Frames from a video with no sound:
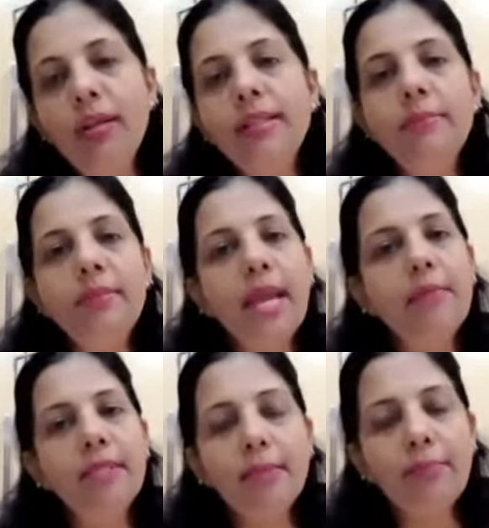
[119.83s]

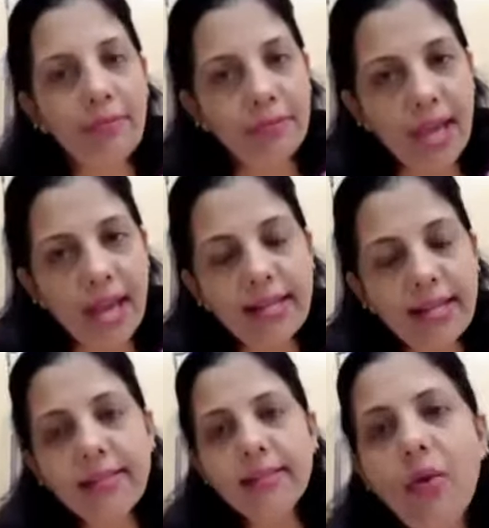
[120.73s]
Sometimes the puffy
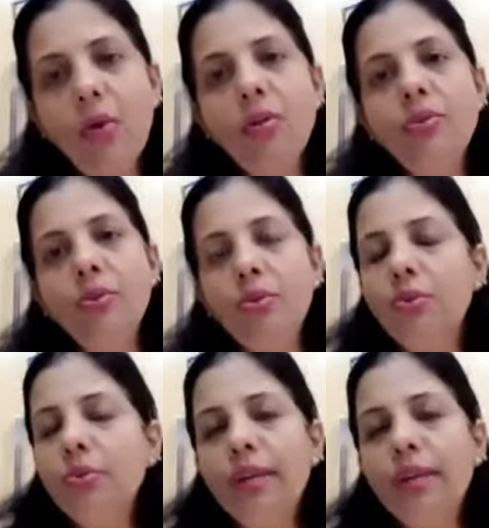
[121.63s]
eyes also do